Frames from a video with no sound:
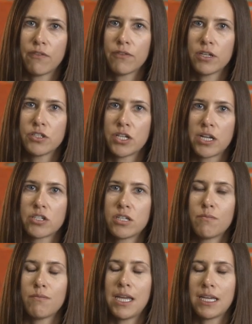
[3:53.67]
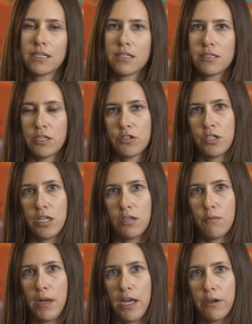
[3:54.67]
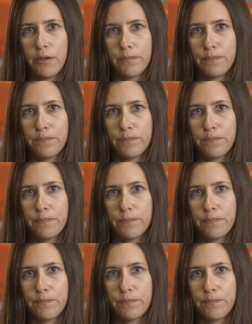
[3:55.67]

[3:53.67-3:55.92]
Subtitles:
for a judge to make a decision in your matter.